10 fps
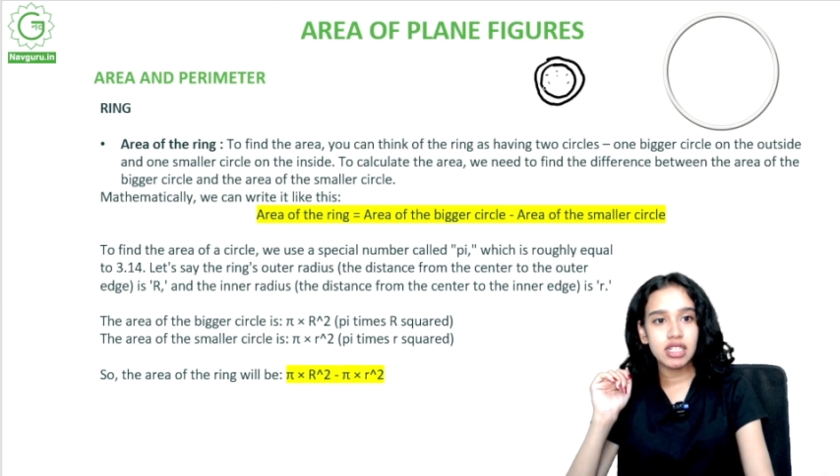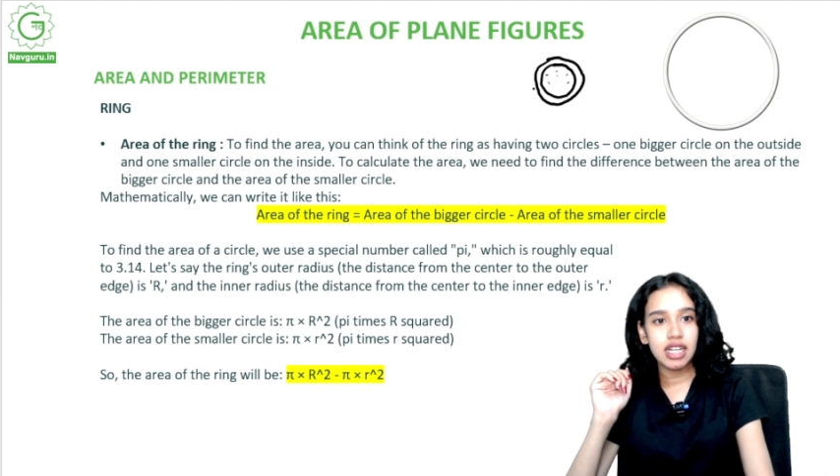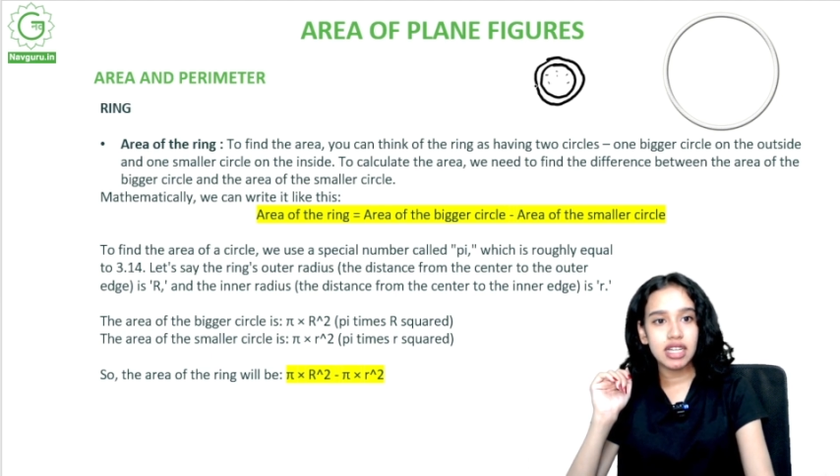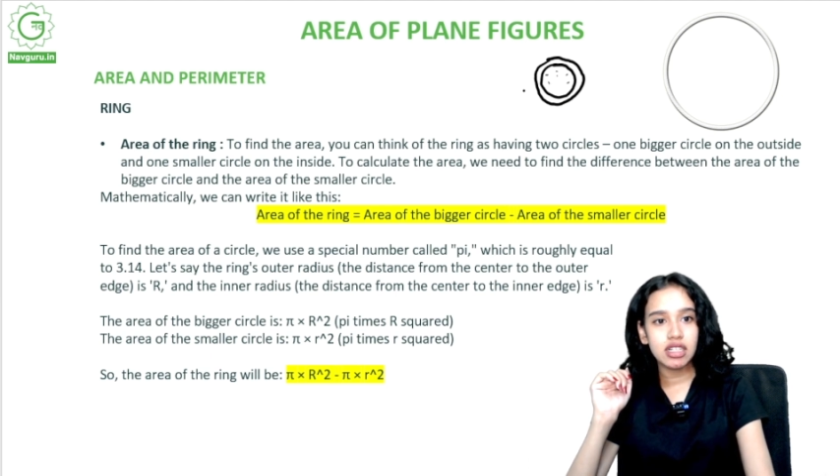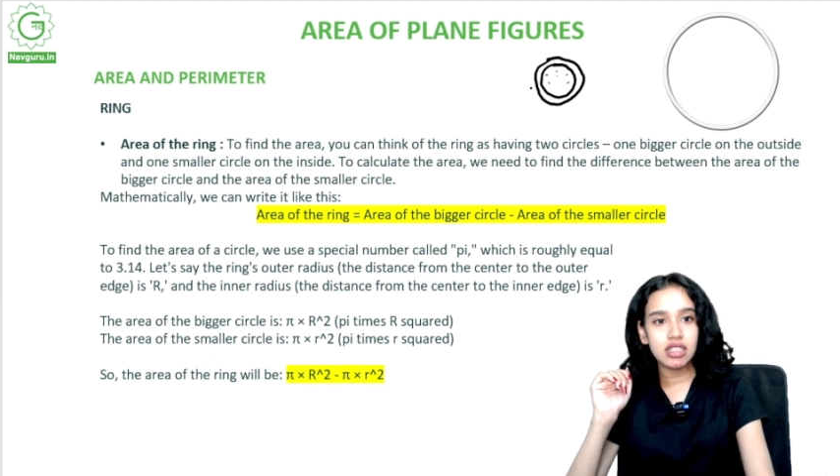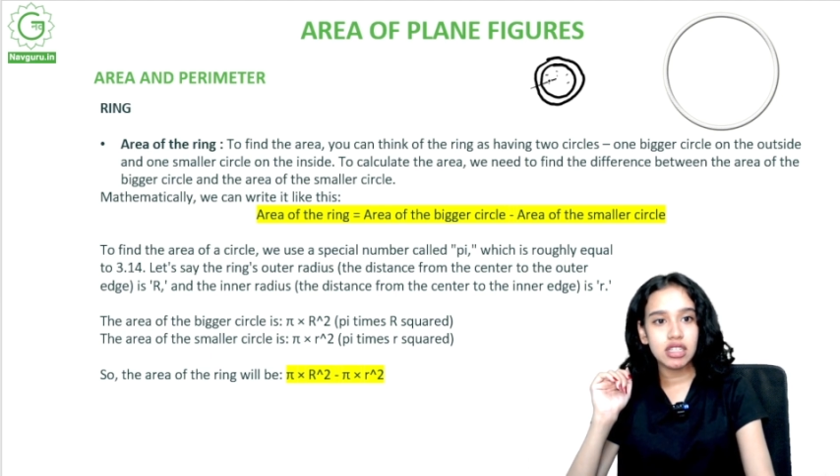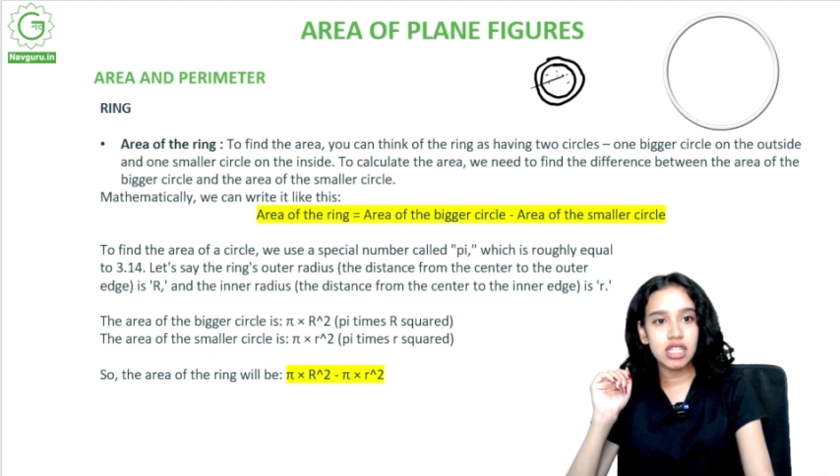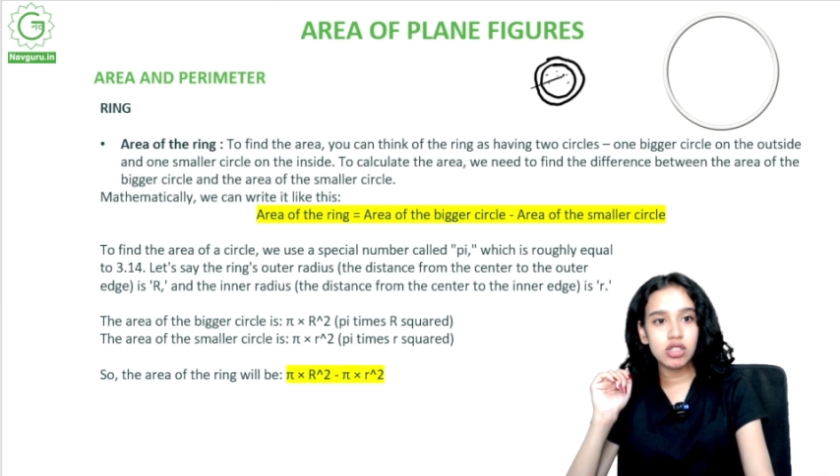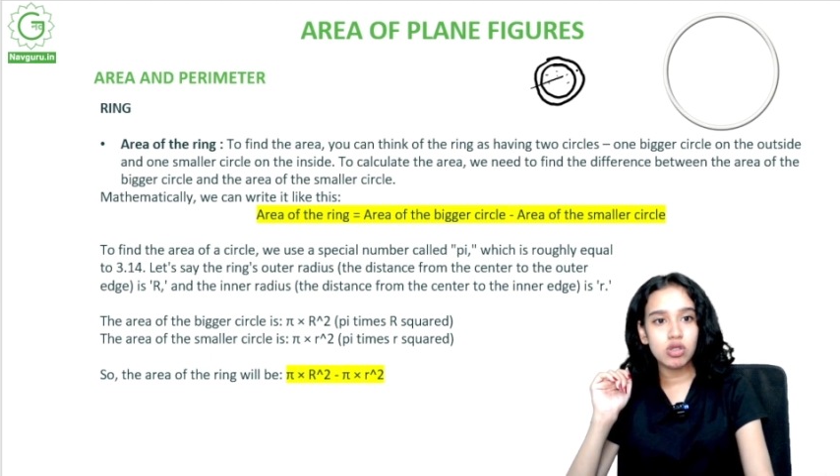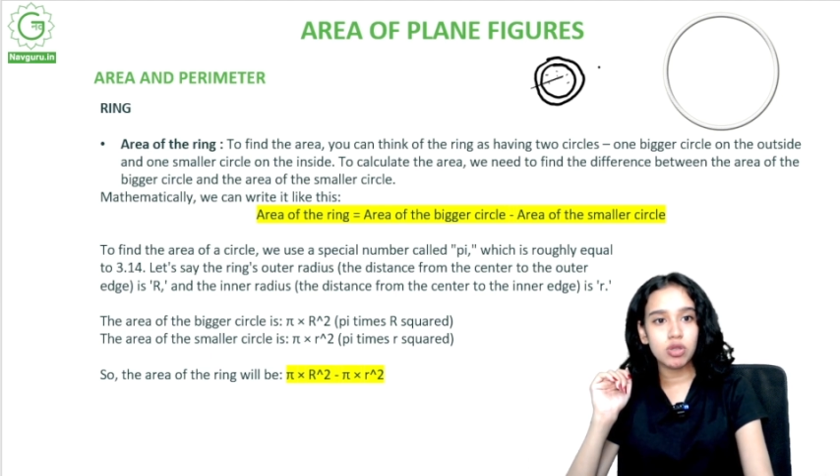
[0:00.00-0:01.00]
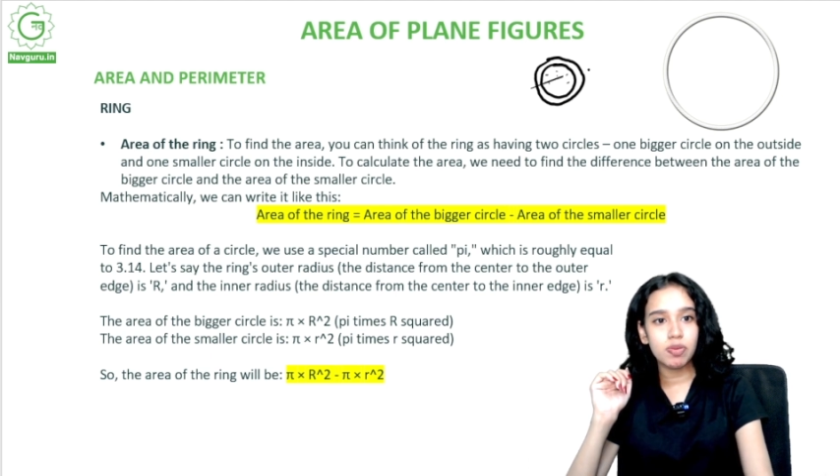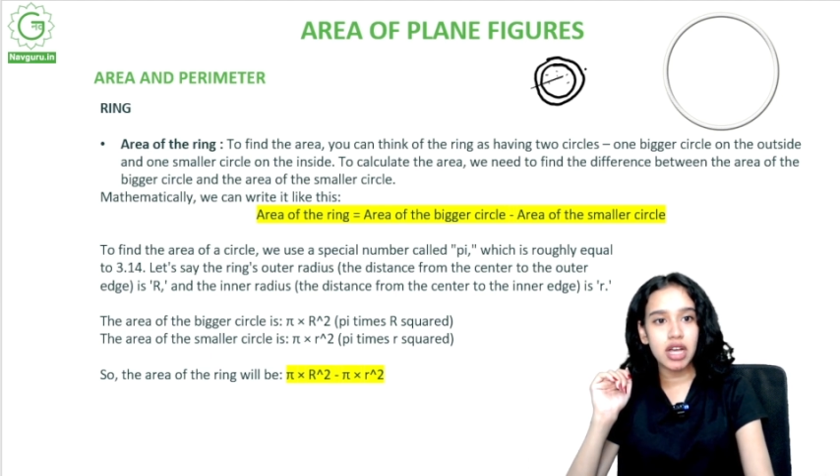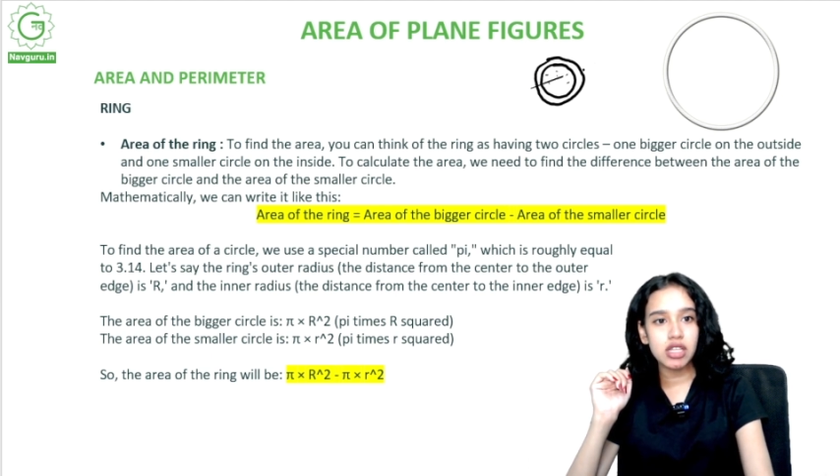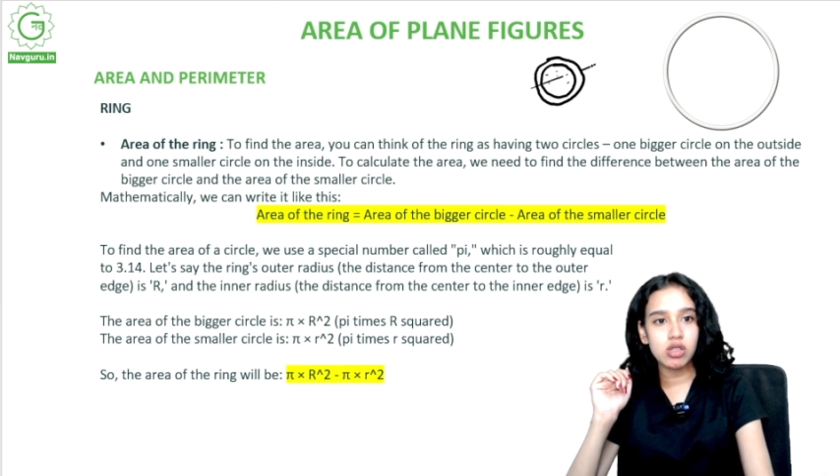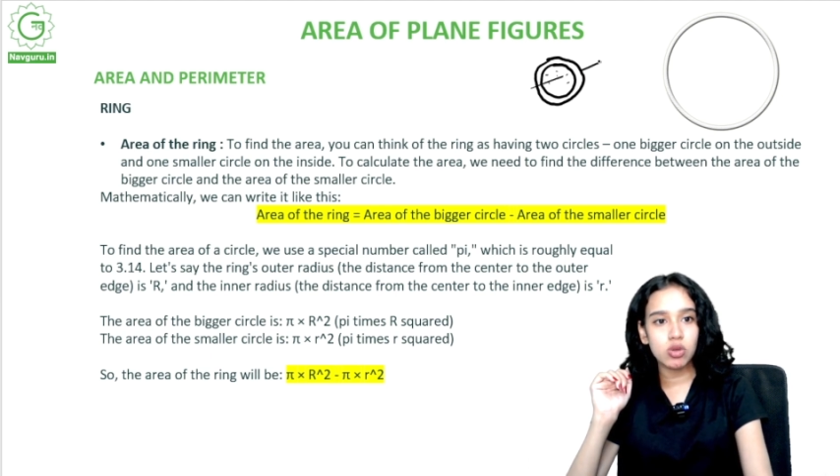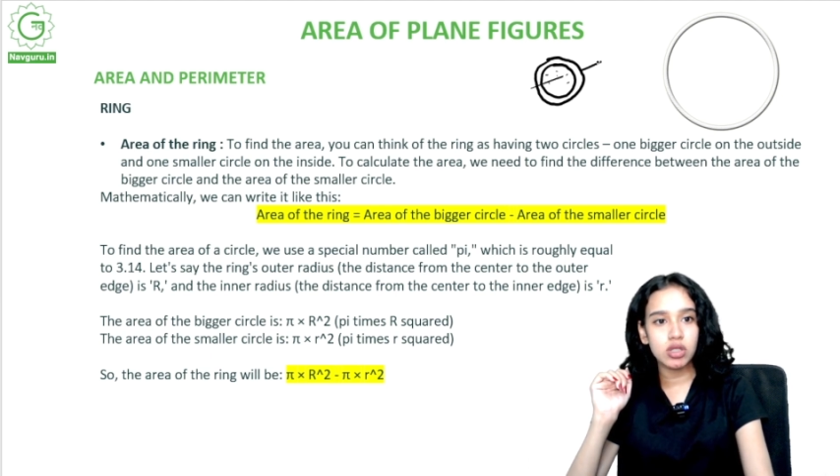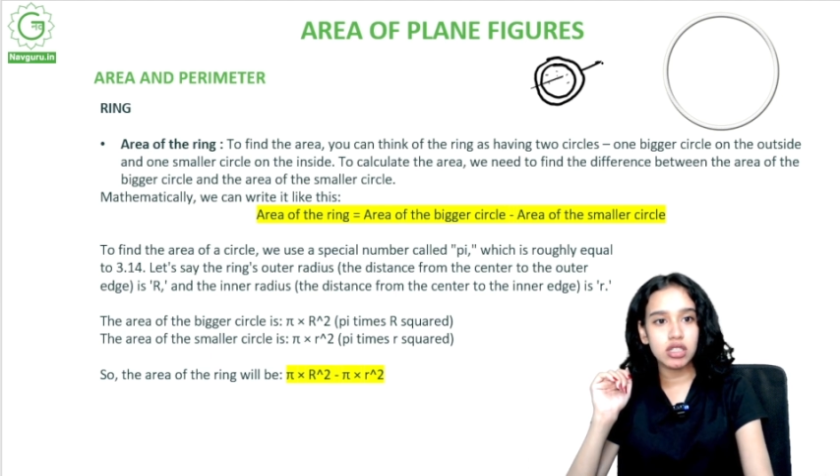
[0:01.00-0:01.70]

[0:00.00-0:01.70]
Like things could pass through